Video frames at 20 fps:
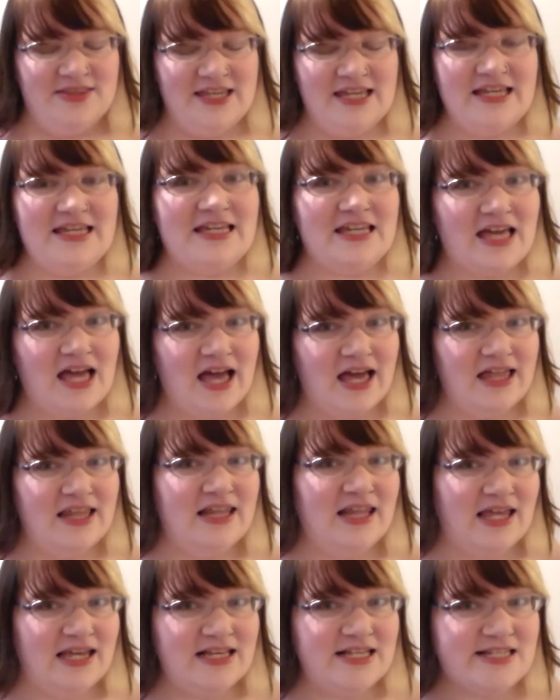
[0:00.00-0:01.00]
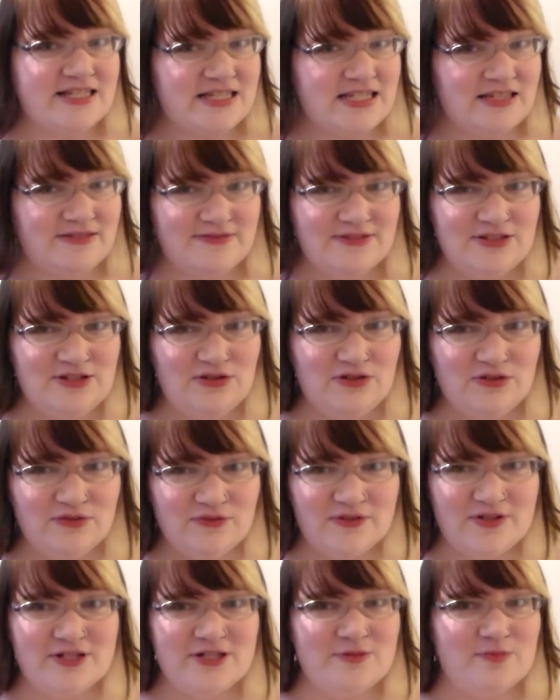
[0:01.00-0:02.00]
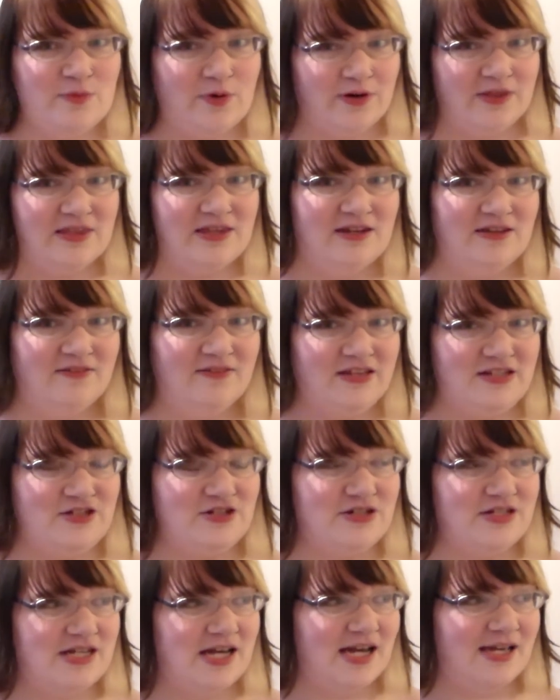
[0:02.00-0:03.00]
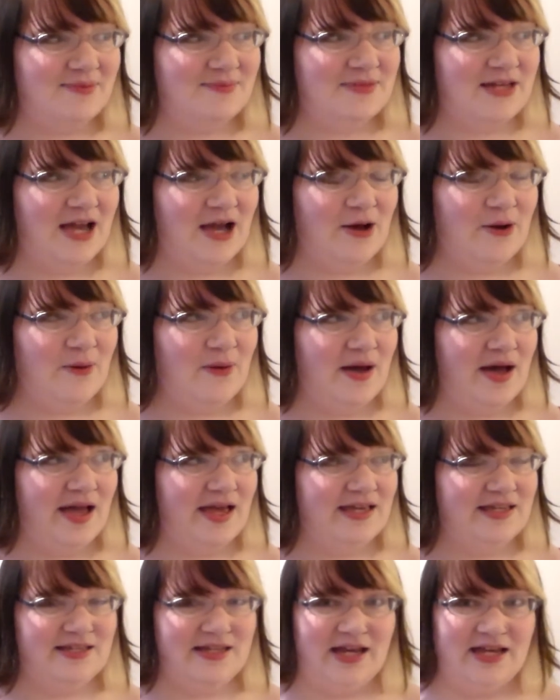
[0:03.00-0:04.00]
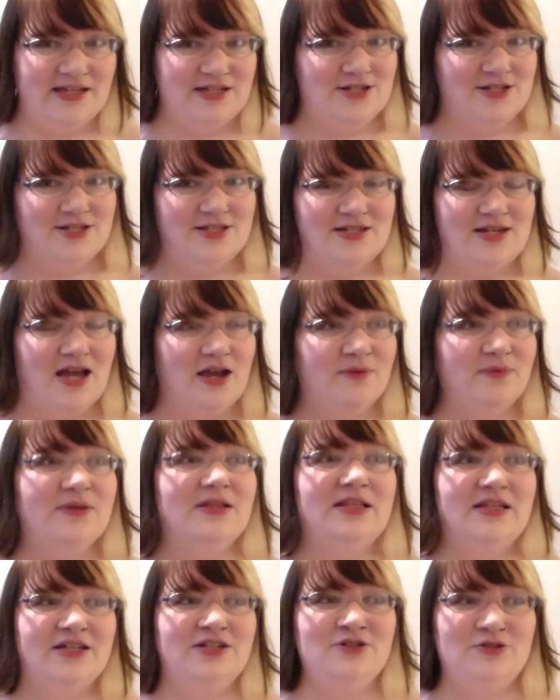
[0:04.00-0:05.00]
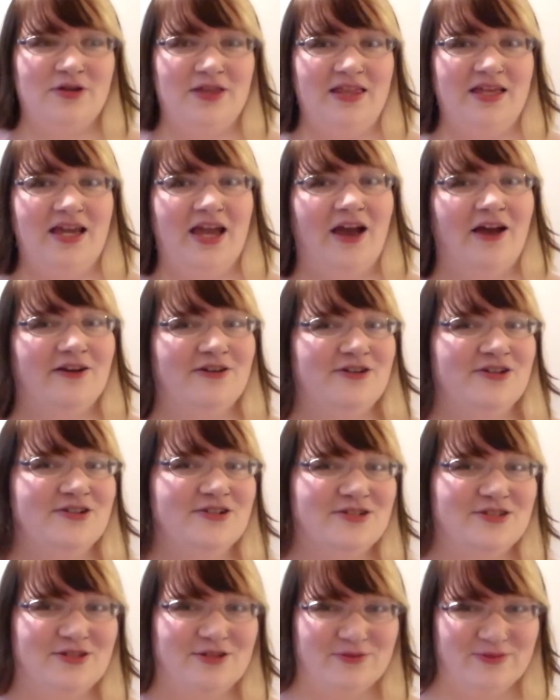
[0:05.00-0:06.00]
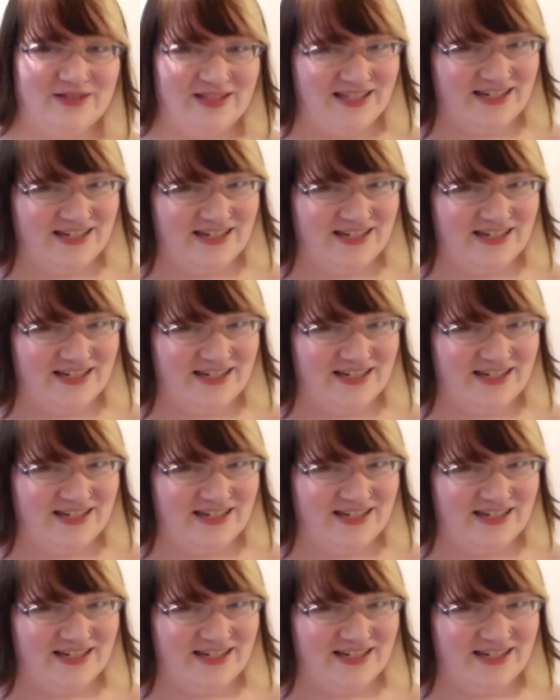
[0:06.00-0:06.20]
think I like Steven Universe more than Adventure Time now. I, I just, I really enjoy the characters. They're